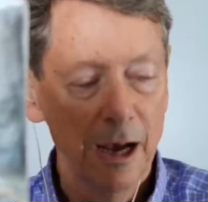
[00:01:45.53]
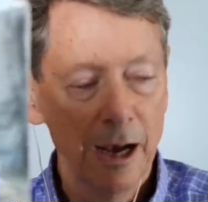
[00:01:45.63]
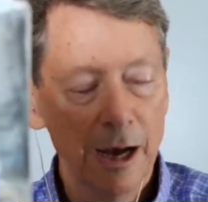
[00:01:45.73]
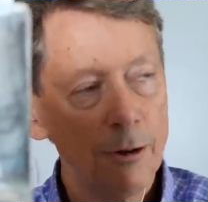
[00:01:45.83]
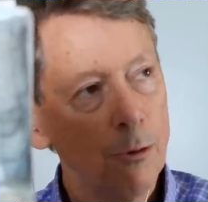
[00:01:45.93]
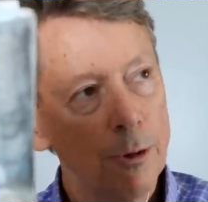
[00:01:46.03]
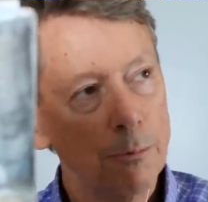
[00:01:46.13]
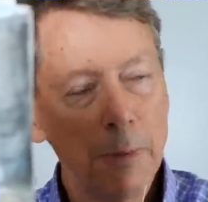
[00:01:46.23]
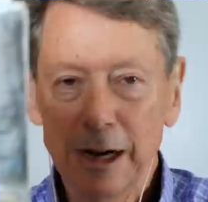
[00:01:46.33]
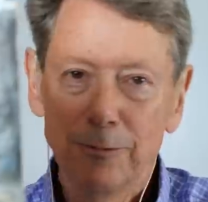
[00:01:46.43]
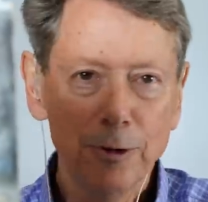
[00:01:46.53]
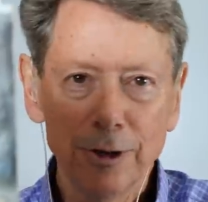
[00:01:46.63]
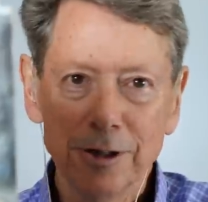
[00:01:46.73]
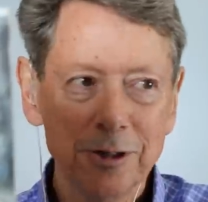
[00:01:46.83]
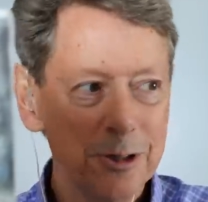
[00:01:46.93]
uh, or
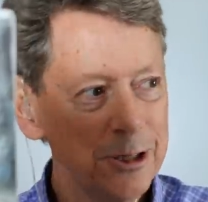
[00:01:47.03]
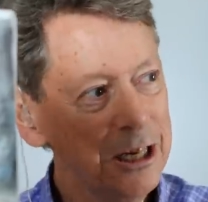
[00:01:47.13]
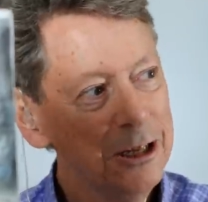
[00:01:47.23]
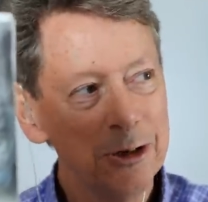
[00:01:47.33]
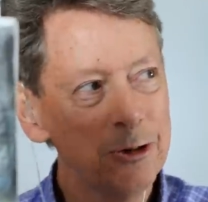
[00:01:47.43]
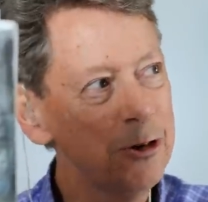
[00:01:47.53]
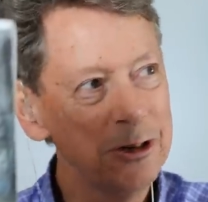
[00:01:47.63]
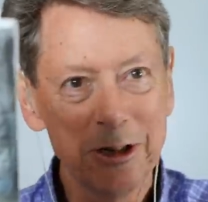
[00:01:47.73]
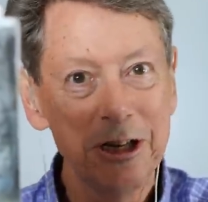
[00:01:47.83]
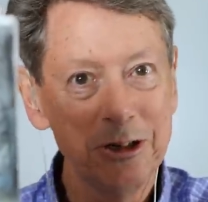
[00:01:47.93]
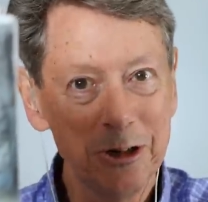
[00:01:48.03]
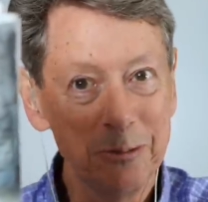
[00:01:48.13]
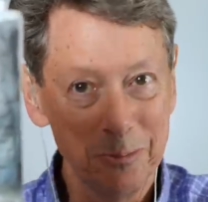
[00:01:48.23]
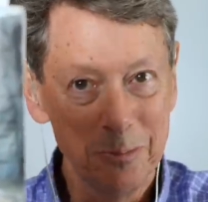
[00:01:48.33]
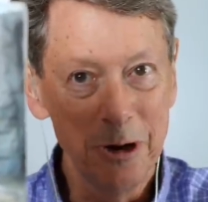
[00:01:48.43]
mindfulness is the English
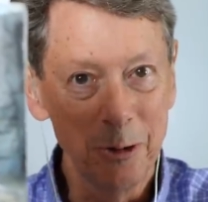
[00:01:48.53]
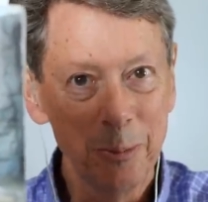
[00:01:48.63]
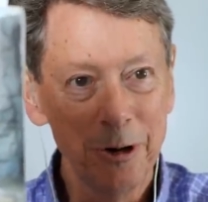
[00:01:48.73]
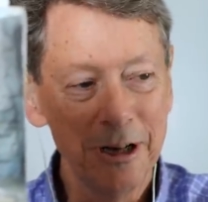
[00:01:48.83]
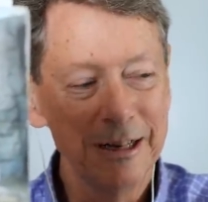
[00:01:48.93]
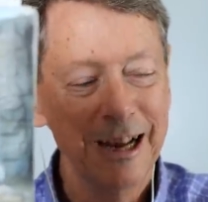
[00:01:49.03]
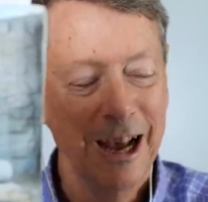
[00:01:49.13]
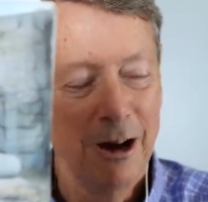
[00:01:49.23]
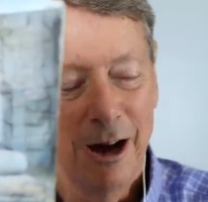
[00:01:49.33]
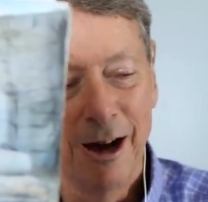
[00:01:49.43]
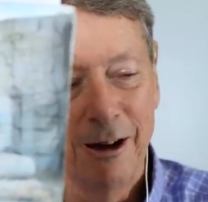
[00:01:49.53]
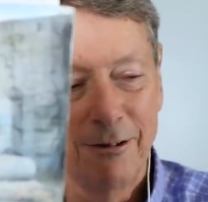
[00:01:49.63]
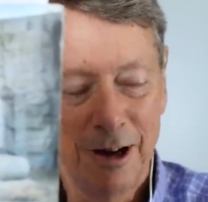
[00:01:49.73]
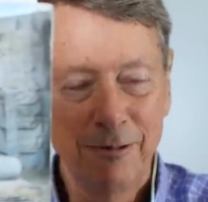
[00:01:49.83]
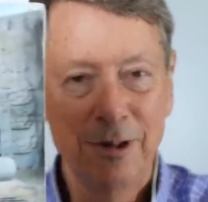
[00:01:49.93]
translation, better put, uh,
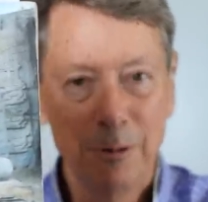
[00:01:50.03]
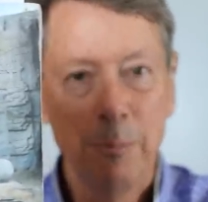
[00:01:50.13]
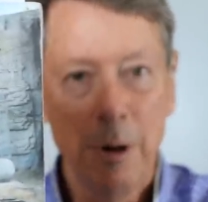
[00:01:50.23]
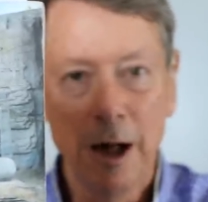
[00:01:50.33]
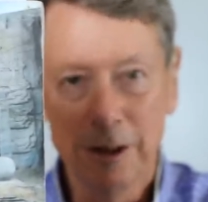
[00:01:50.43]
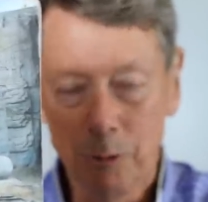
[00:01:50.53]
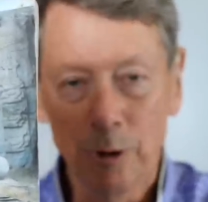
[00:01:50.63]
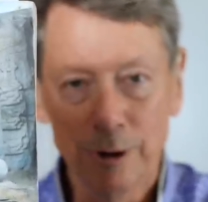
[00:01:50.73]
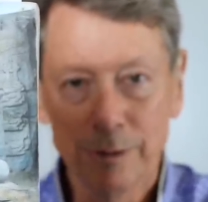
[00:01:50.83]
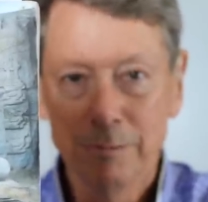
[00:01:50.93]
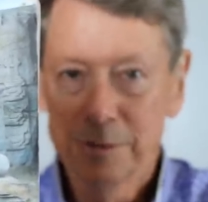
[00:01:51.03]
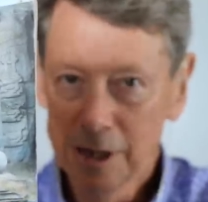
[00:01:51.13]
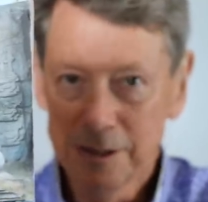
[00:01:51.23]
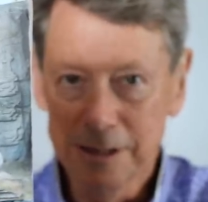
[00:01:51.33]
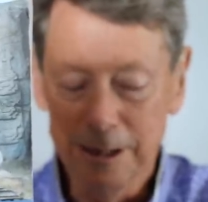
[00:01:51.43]
of the Pali word
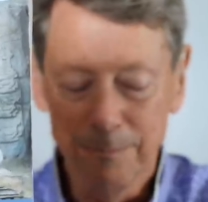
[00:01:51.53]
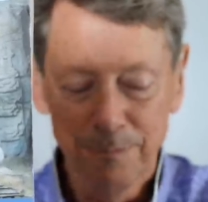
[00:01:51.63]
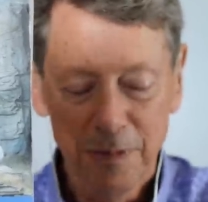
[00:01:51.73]
sati,